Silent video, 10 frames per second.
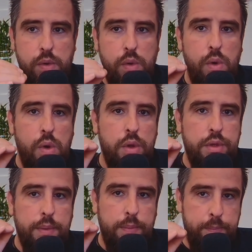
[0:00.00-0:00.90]
all
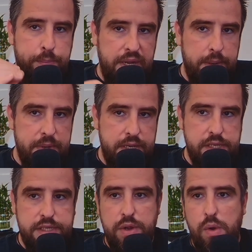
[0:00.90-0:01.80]
the
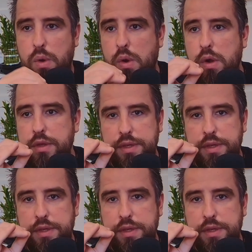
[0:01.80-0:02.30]
pigments, all